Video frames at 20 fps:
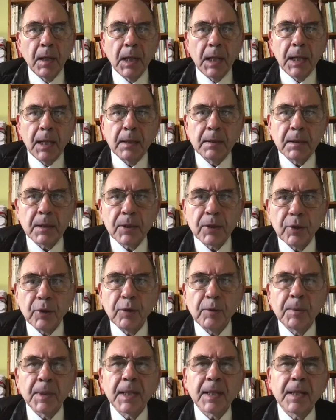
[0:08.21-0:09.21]
And so
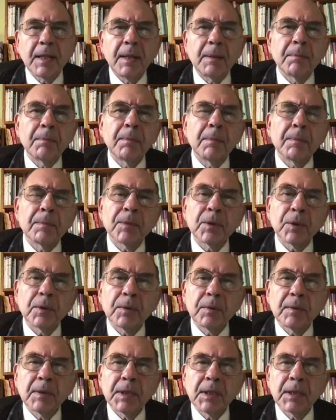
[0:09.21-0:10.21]
we come
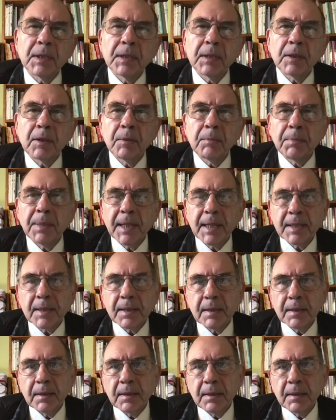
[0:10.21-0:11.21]
to the
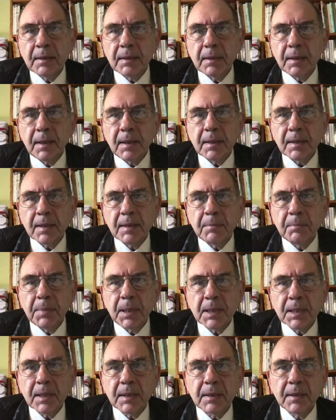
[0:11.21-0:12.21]
complexity and
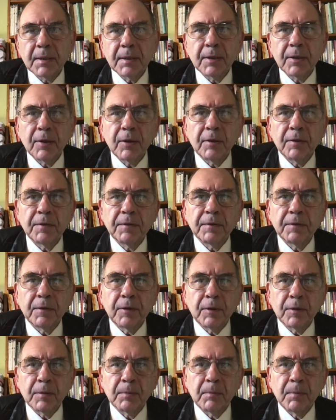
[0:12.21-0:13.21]
simplicity of
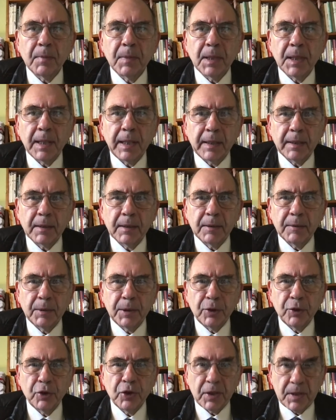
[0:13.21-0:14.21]
form
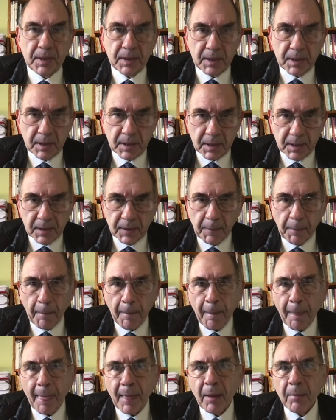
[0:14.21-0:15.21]
languages.
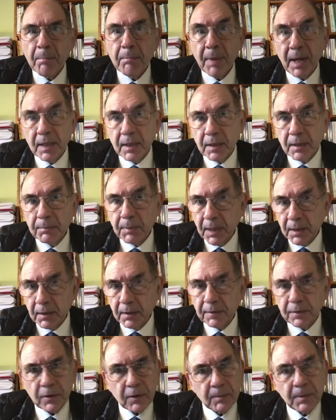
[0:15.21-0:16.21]
Many, many
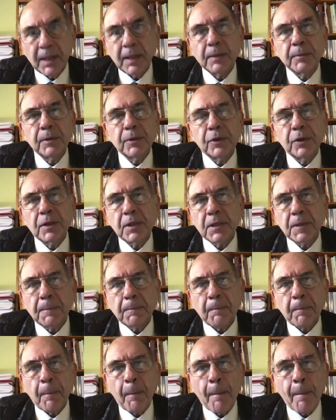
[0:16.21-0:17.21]
form languages.
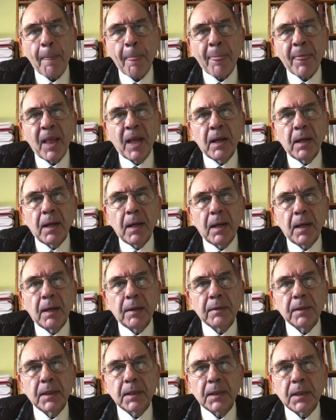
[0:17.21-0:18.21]

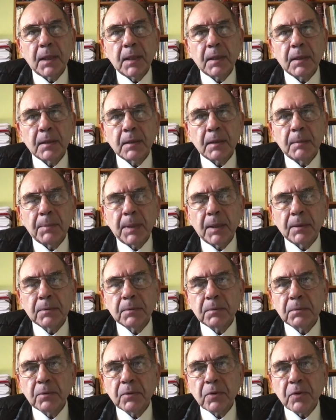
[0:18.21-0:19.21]
There are
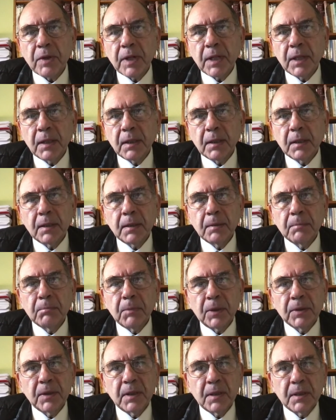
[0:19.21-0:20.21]
about 3
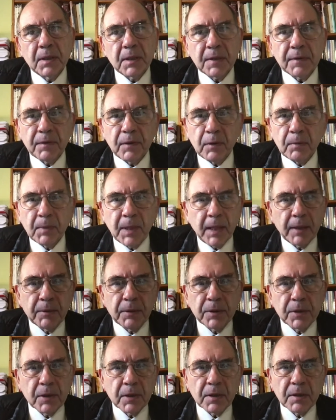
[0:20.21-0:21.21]
modernist form
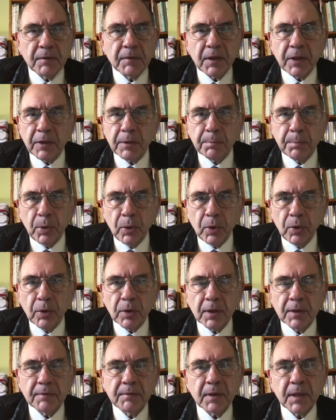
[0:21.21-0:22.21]
languages, very poor
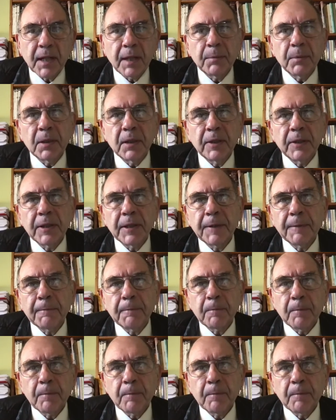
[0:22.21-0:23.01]
in vocabulary,